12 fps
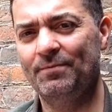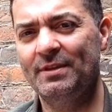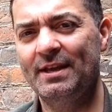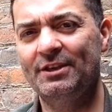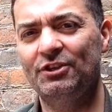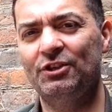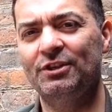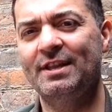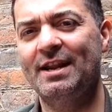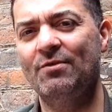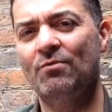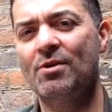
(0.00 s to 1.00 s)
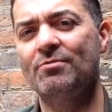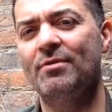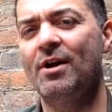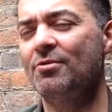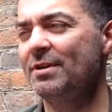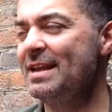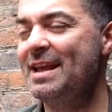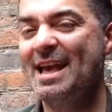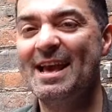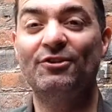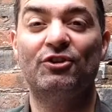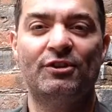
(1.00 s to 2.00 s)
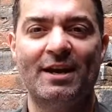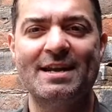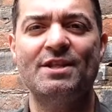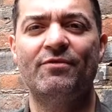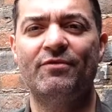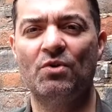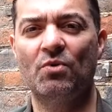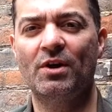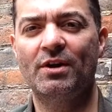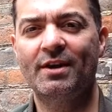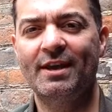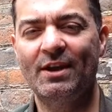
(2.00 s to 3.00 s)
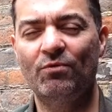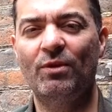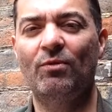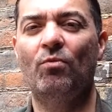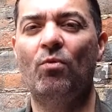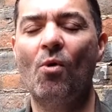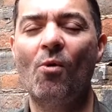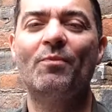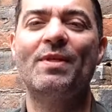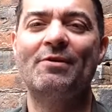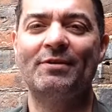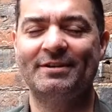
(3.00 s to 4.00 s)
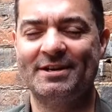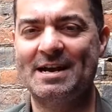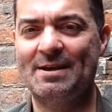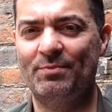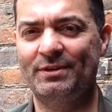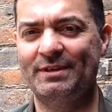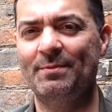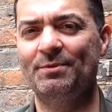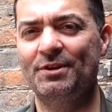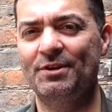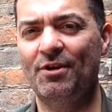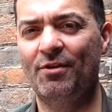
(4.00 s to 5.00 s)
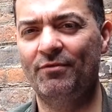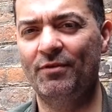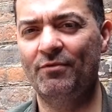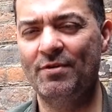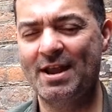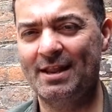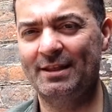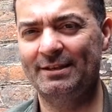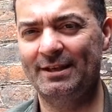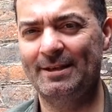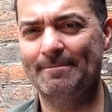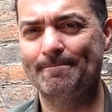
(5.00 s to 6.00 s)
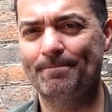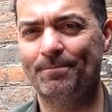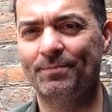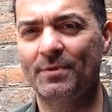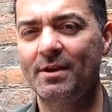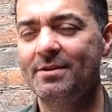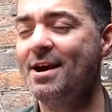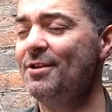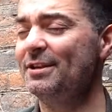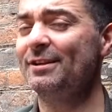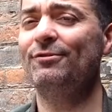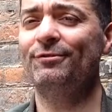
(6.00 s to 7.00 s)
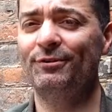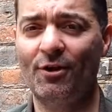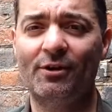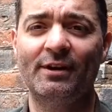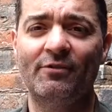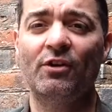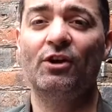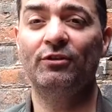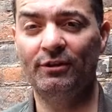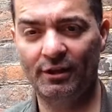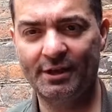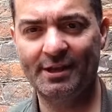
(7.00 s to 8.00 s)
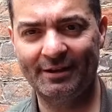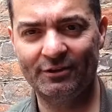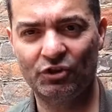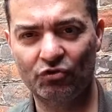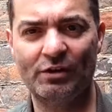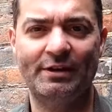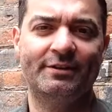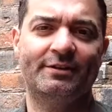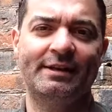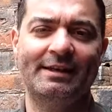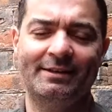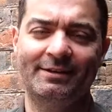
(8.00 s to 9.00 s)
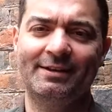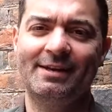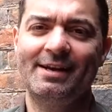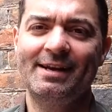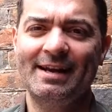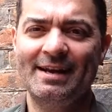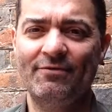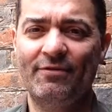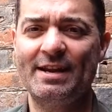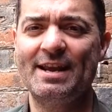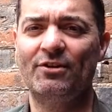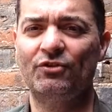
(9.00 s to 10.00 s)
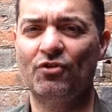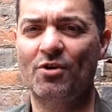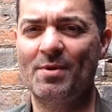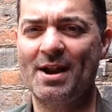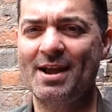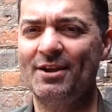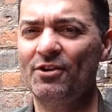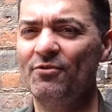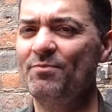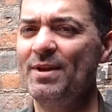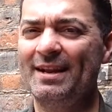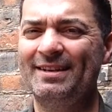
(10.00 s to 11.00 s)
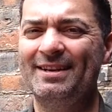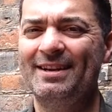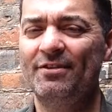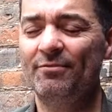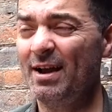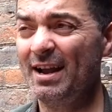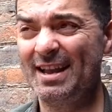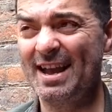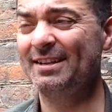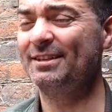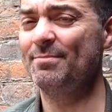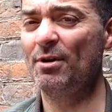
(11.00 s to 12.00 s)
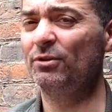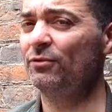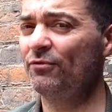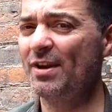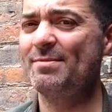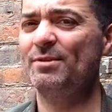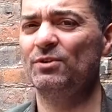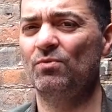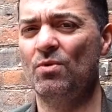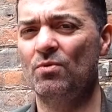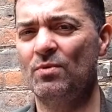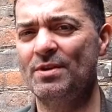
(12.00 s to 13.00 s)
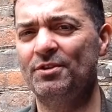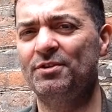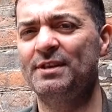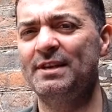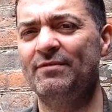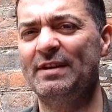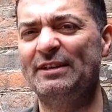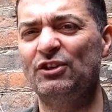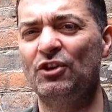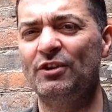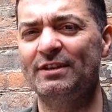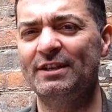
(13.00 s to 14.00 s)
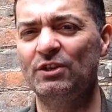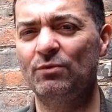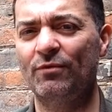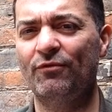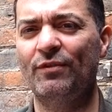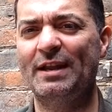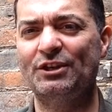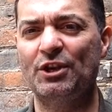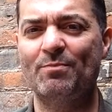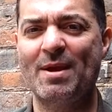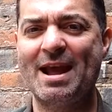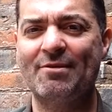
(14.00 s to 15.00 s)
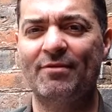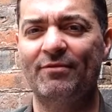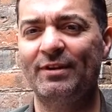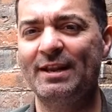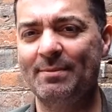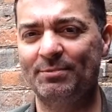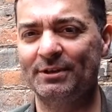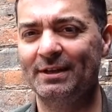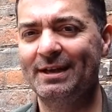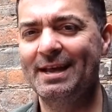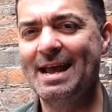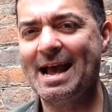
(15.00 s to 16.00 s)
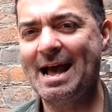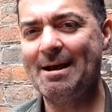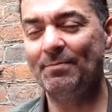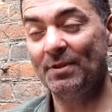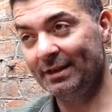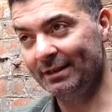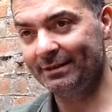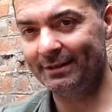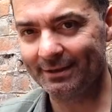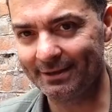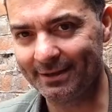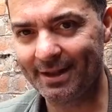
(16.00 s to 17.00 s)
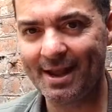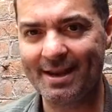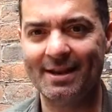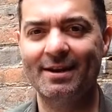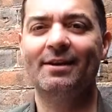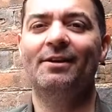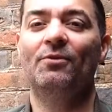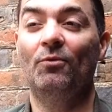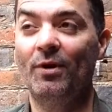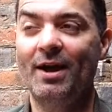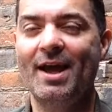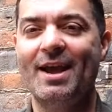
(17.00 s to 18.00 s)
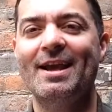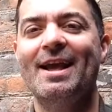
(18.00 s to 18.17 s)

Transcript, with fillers: It's just that it won't only entertain the viewer, it will warp their entire perception of reality. Now, there's a lot of looking at screen scenes in Videodrome, and I could have picked I guess, the most famous one where the TV turns into a fleshy pair of lips um, and he sticks his head in. Well, hey.